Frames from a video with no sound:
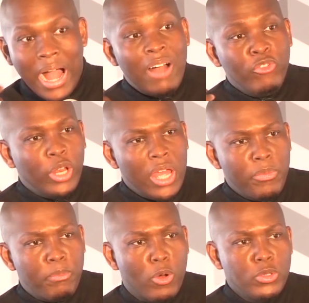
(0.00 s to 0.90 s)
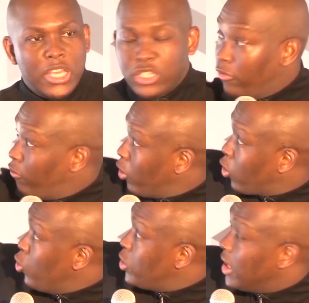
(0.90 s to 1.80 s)
I've got to have a process of
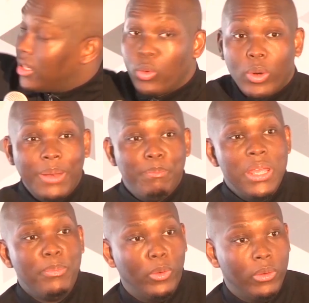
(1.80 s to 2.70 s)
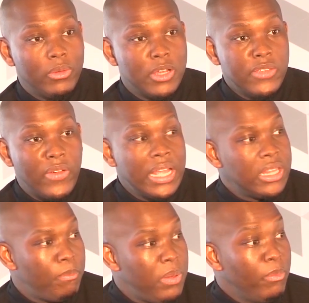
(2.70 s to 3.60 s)
recruiting the right people, because if I
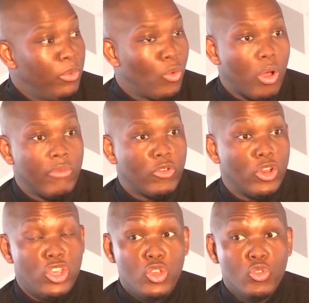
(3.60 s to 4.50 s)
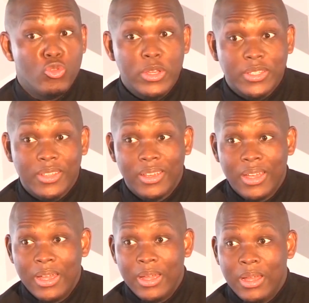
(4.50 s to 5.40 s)
get the people wrong, I've got a huge risk.
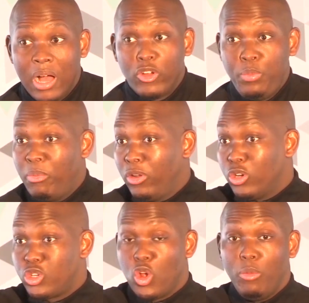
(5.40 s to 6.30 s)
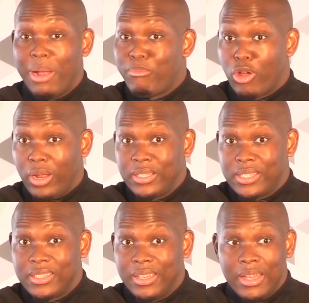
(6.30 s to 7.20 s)
I've got people who control my
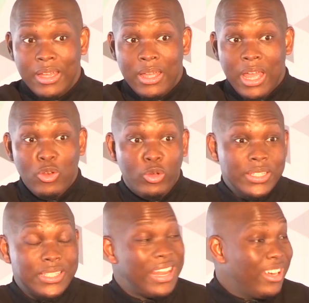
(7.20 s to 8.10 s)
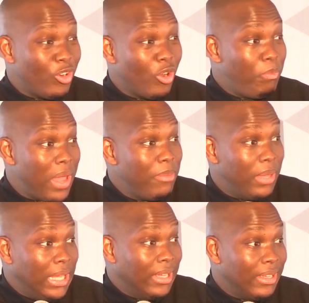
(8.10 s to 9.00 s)
products and who can sell it and not pay
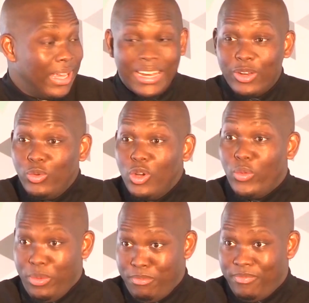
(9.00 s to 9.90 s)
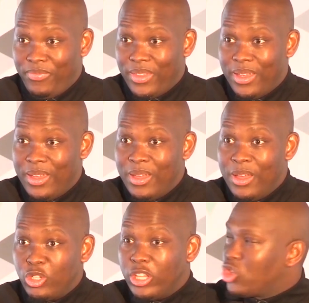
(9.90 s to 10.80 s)
me, and I don't know them.
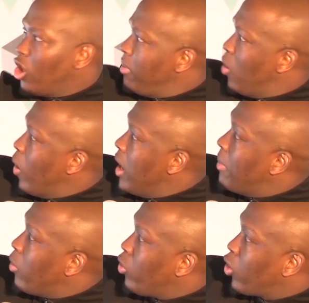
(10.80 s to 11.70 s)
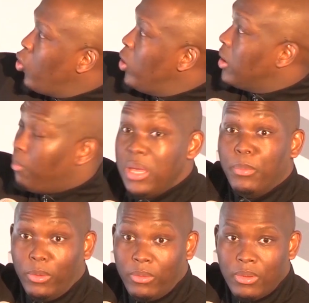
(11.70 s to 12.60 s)
So there's got to be a way about recruiting the
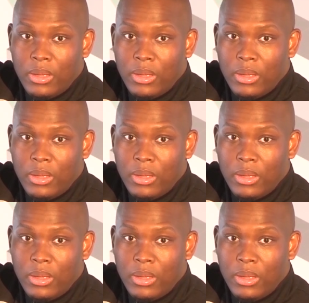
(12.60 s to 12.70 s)
people.